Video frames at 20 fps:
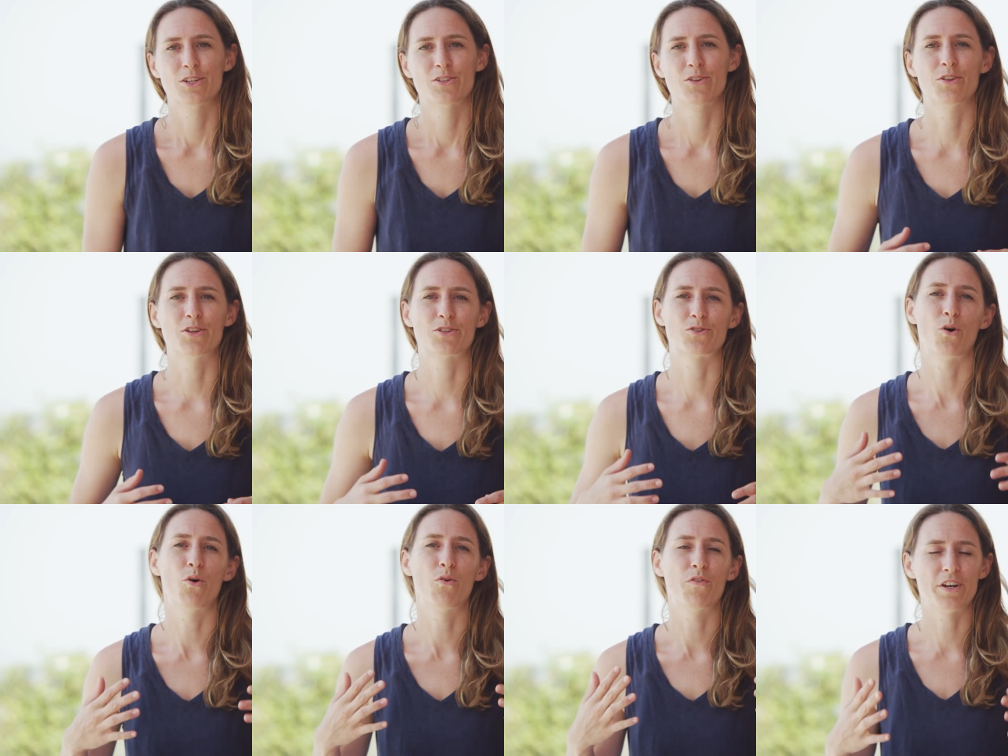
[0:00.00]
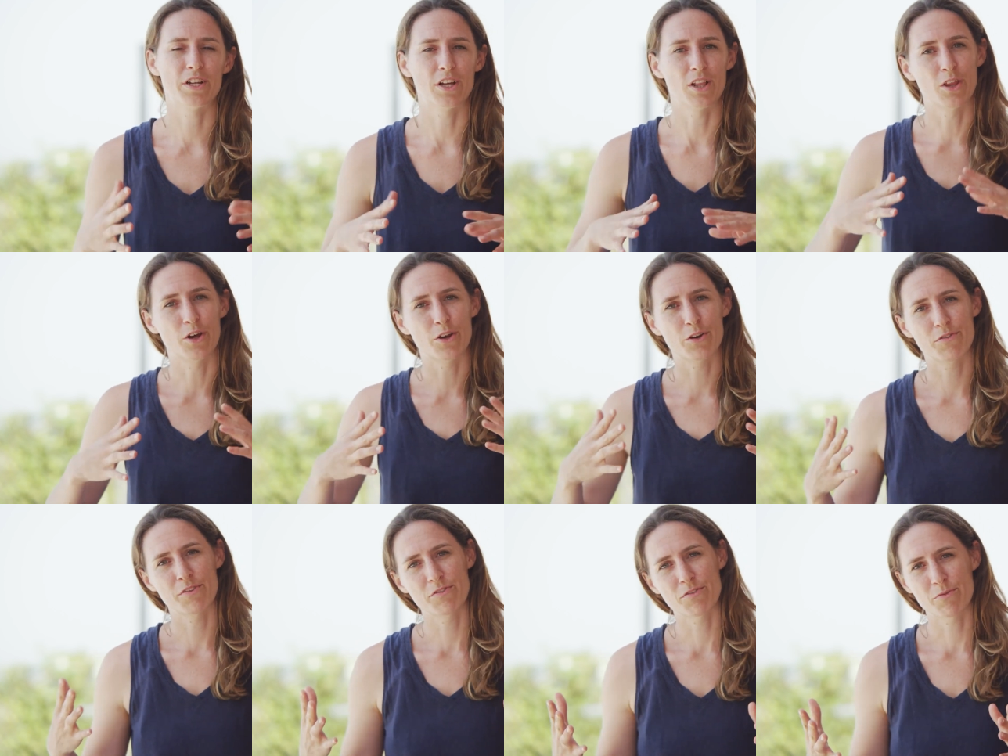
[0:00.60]
So there's already a
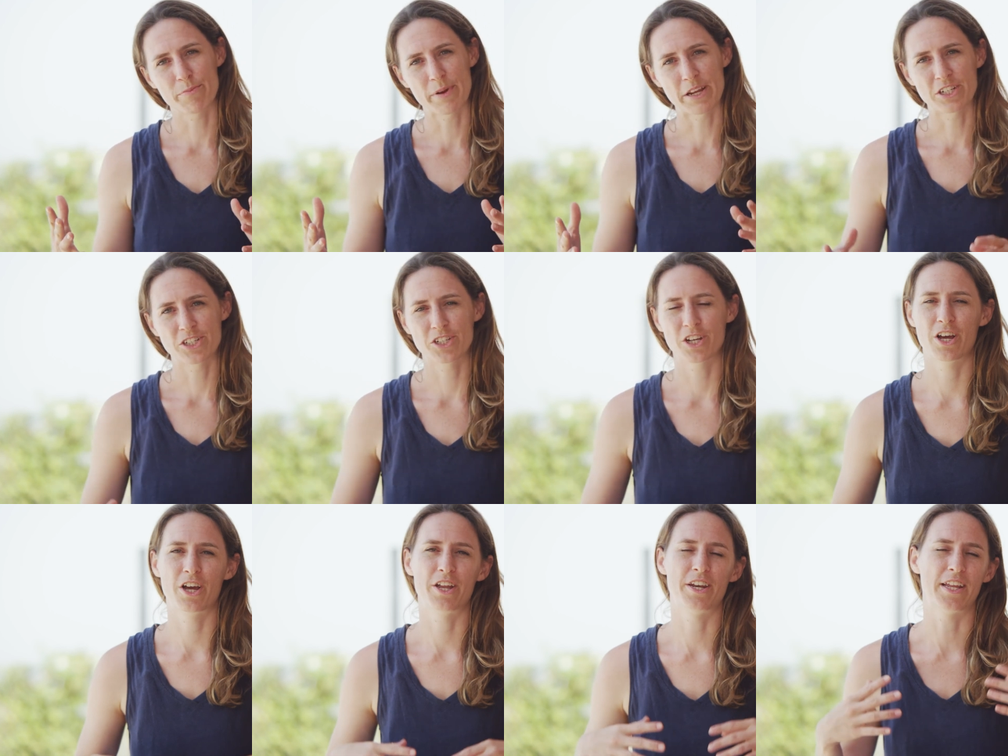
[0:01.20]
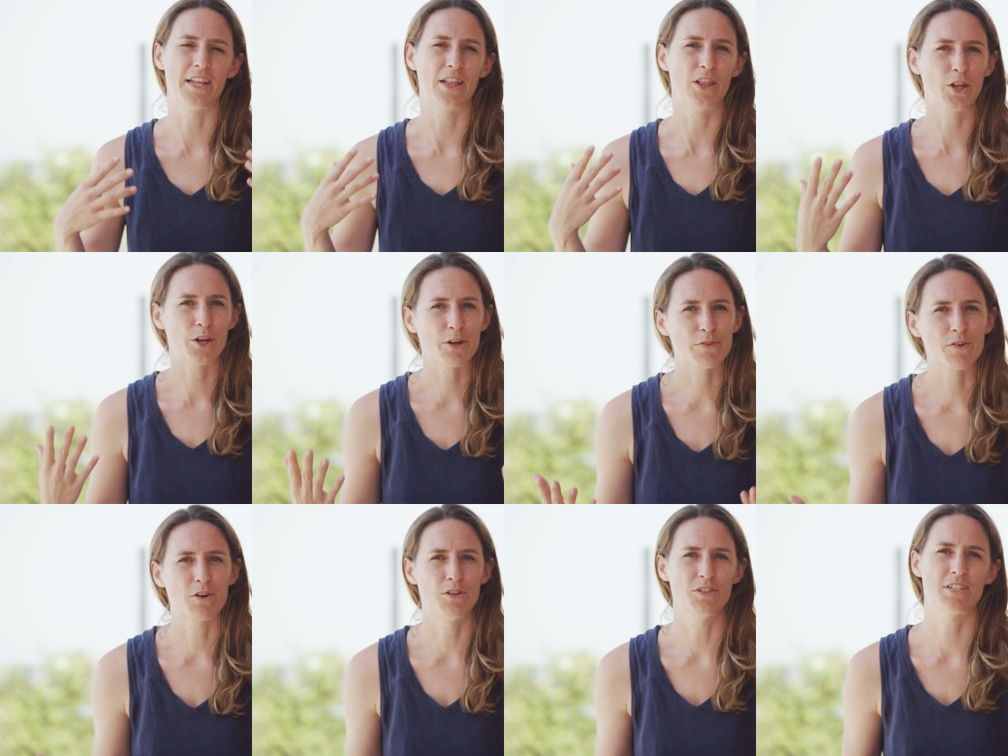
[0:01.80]
lot of information and a lot
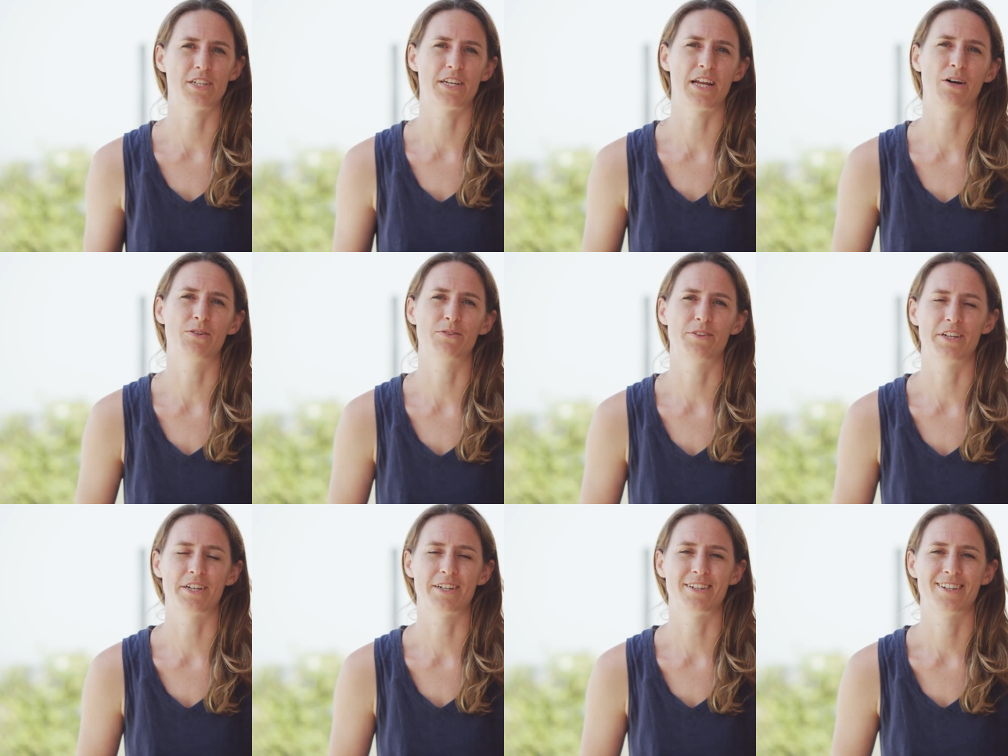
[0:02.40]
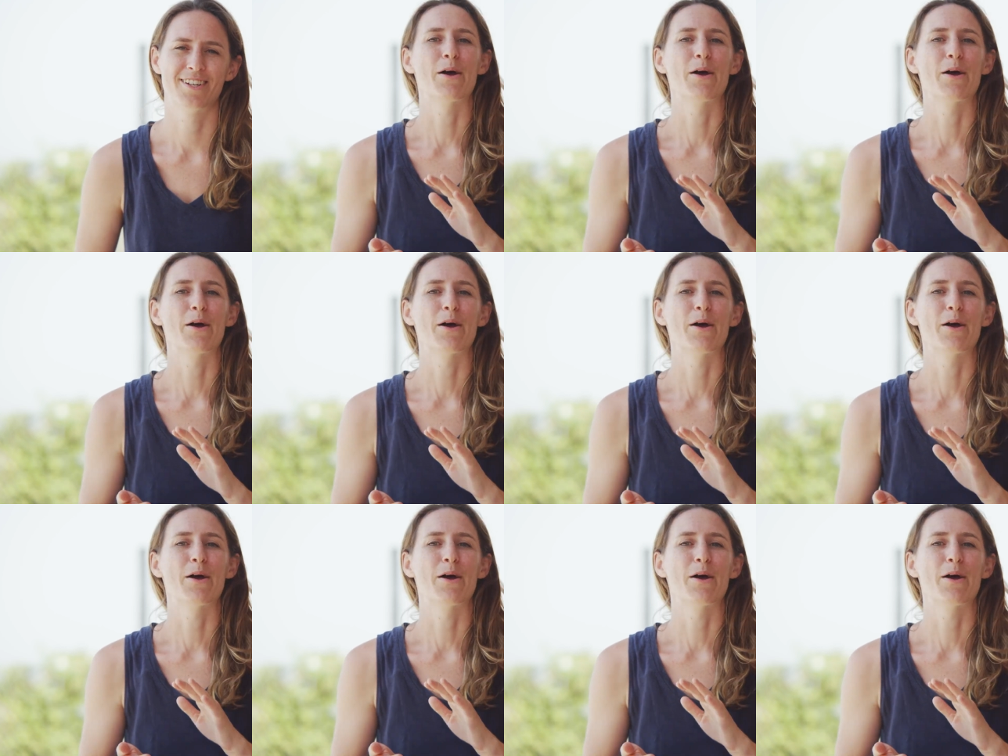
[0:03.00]
of content out there.